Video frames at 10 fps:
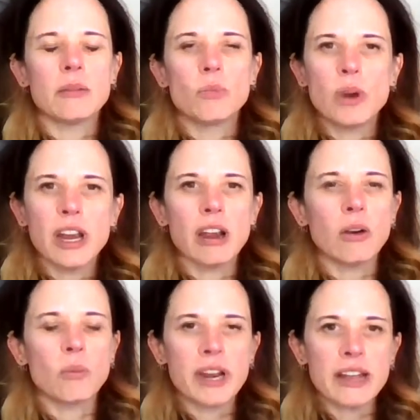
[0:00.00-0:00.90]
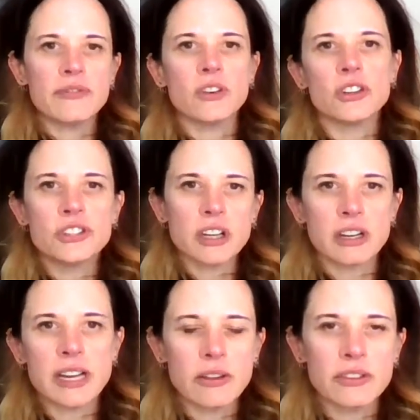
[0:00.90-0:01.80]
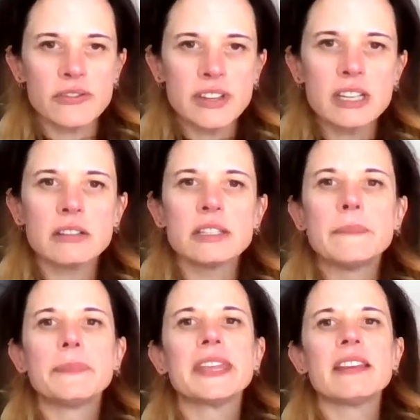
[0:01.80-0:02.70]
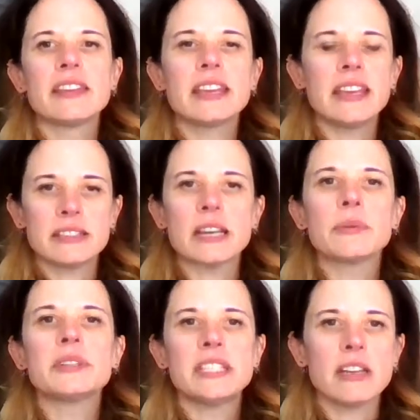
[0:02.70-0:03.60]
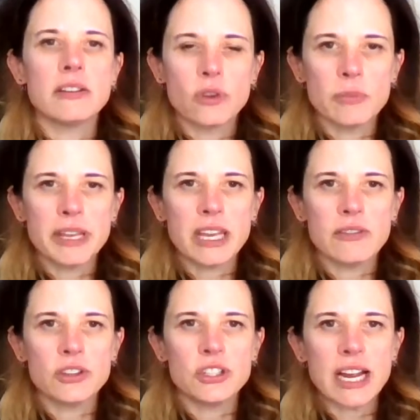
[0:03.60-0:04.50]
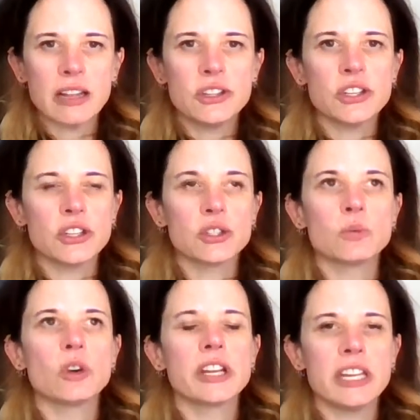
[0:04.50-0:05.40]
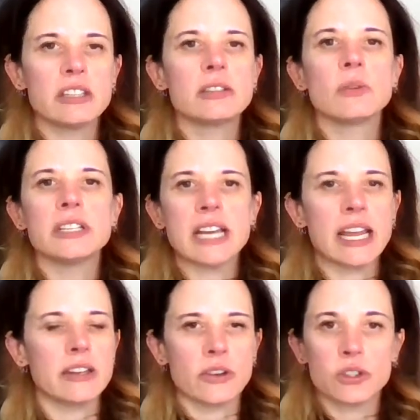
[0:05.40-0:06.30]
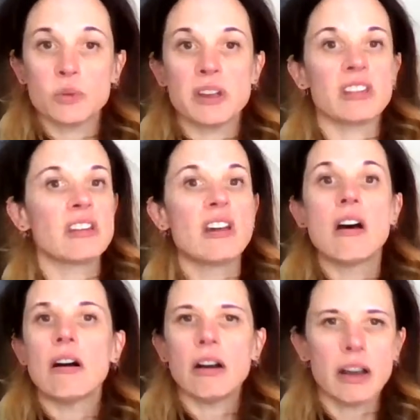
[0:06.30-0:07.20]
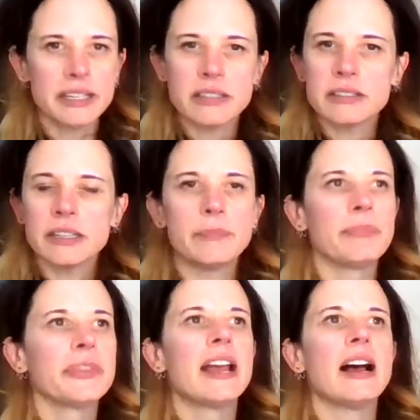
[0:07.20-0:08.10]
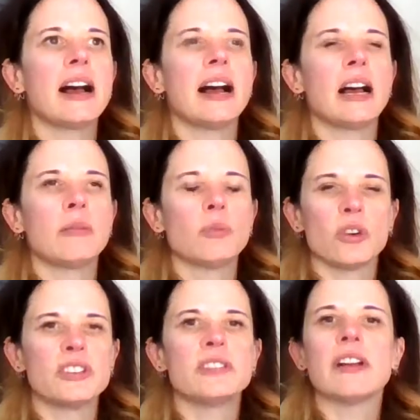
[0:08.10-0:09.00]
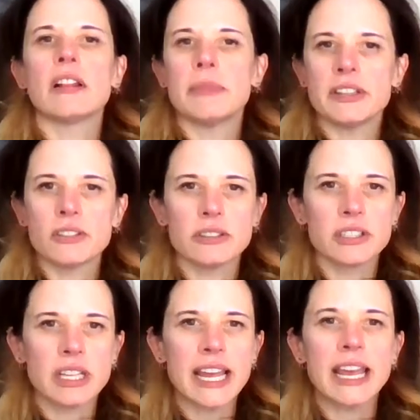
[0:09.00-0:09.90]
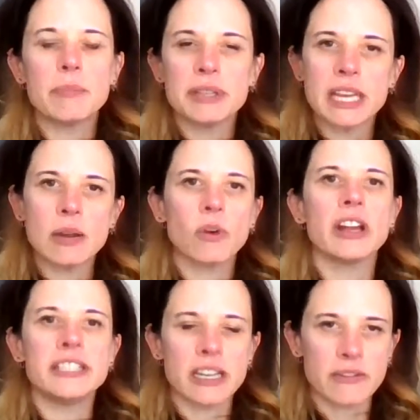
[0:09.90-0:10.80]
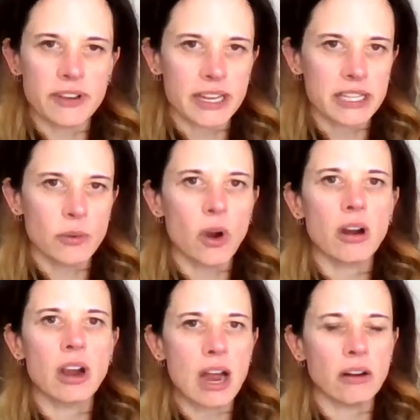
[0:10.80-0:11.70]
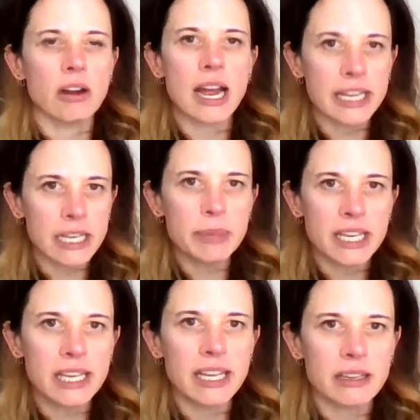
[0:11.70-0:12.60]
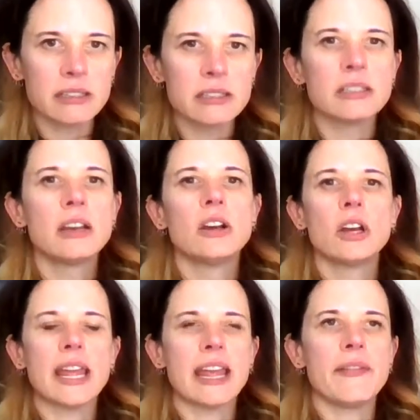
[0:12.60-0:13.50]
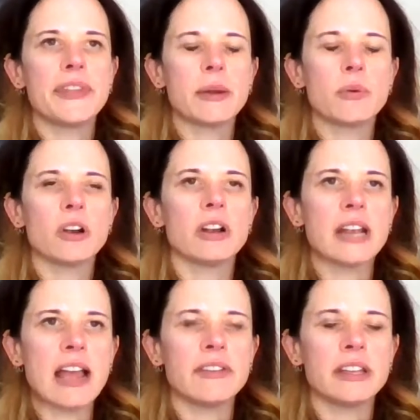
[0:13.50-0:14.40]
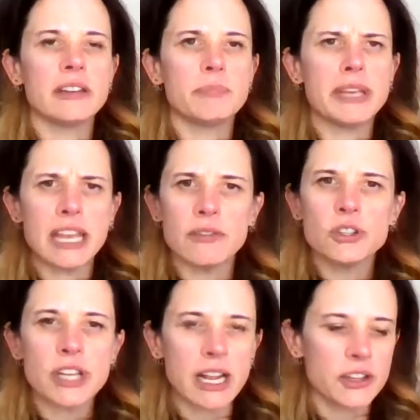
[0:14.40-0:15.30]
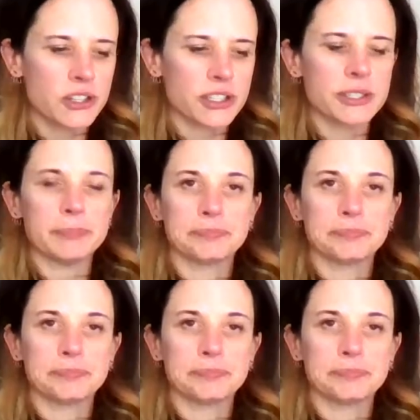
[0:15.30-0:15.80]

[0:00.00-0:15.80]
Where when I first started out in the field, the kids I was seeing for behavior challenges were kids who were diagnosed with autism or developmental delay, but they were identified. They were our IEP kids, and they were having behavior challenges,